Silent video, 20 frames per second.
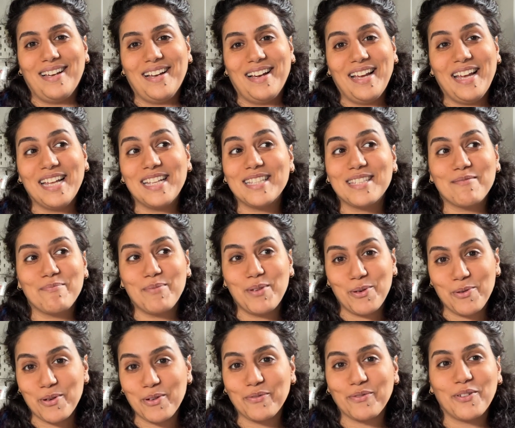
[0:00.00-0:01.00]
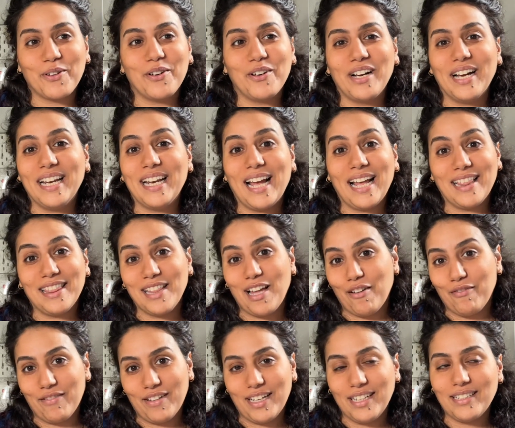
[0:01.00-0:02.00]
it's beautiful and I
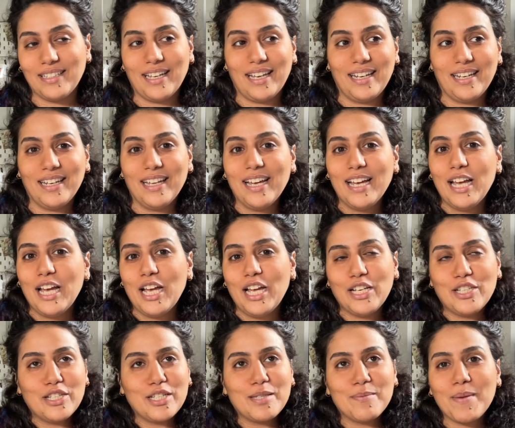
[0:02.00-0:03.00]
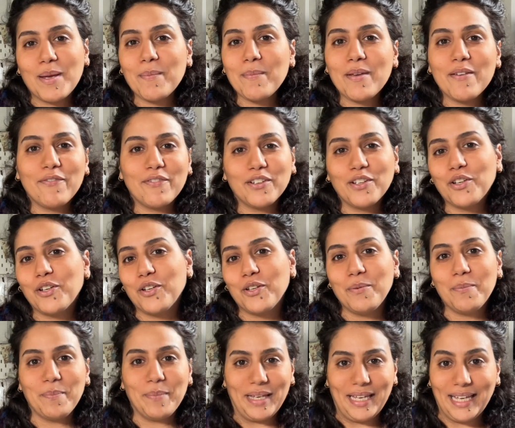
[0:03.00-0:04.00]
love it and it just makes me feel
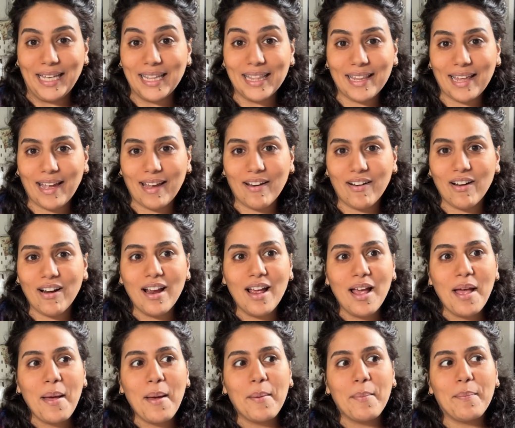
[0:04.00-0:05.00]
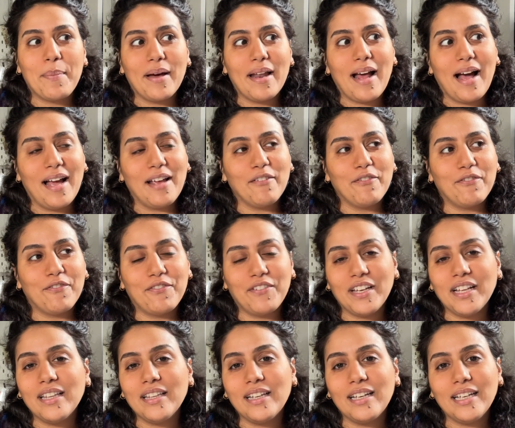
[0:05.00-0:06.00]
good being there, but I
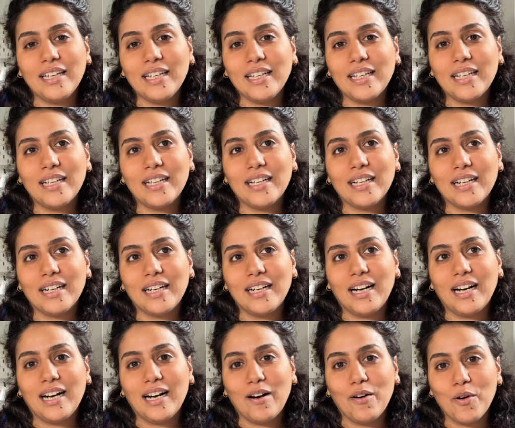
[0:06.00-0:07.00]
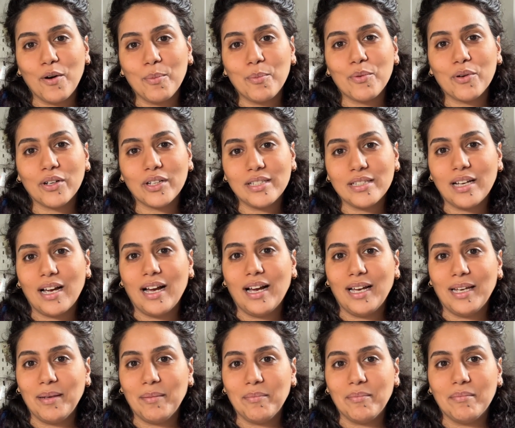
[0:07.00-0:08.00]
feel like homework
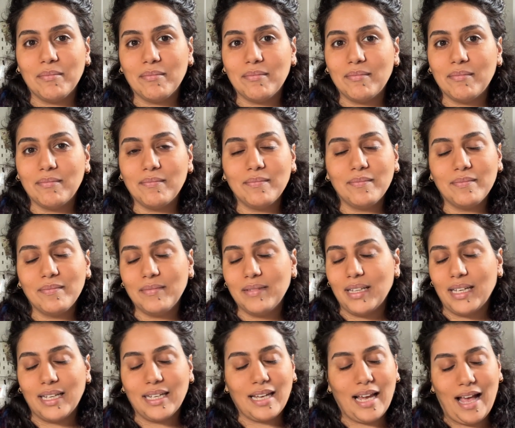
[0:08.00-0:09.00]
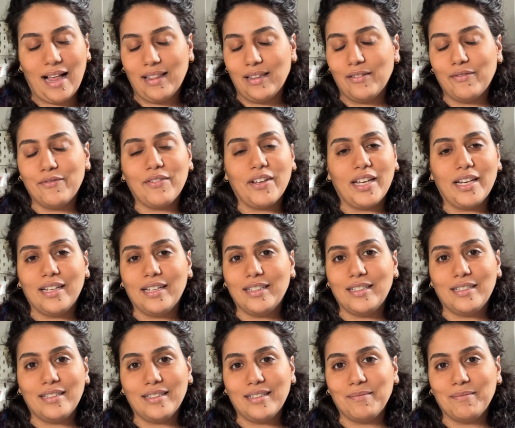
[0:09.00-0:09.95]
time elevated,